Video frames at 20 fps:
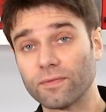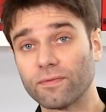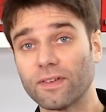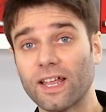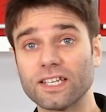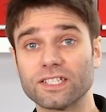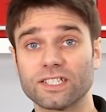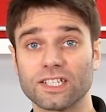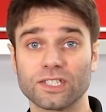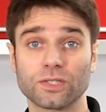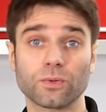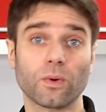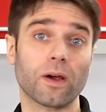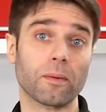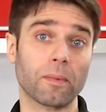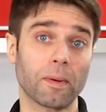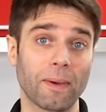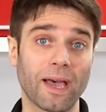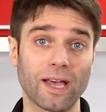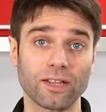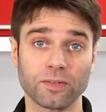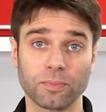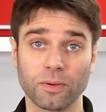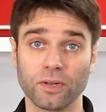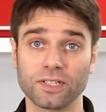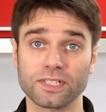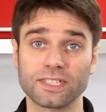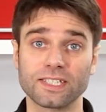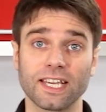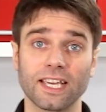the flanges where I'm about to
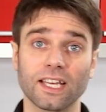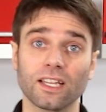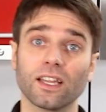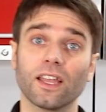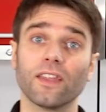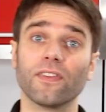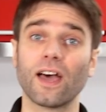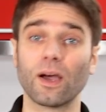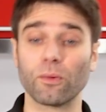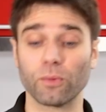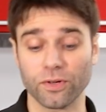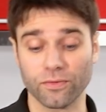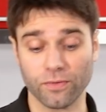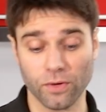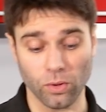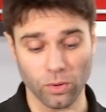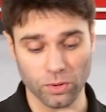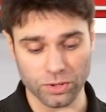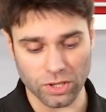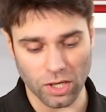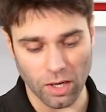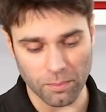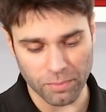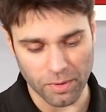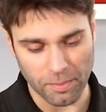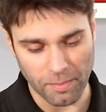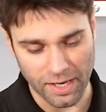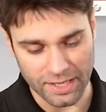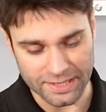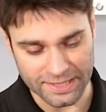put the seal, and that would of course
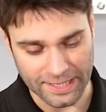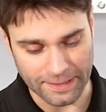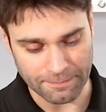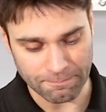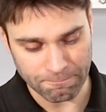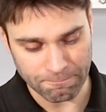compromise it.